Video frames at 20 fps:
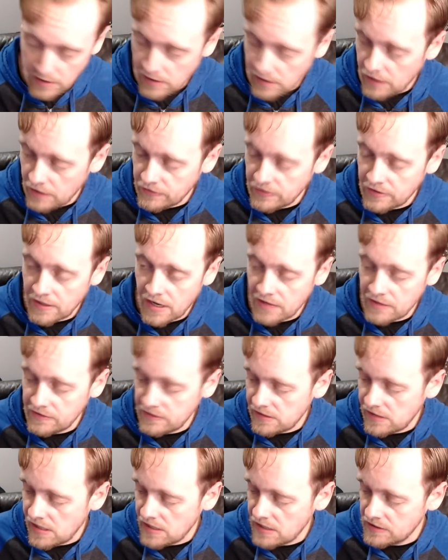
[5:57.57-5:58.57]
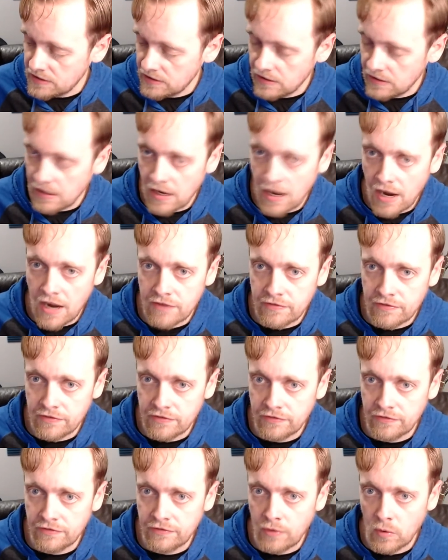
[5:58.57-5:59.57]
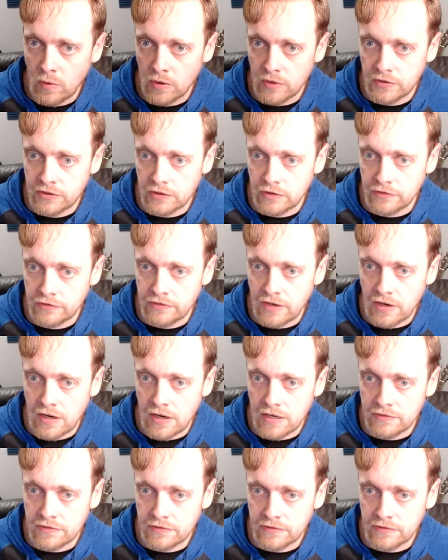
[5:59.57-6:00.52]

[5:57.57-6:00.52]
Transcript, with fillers: That's an SCH I-405.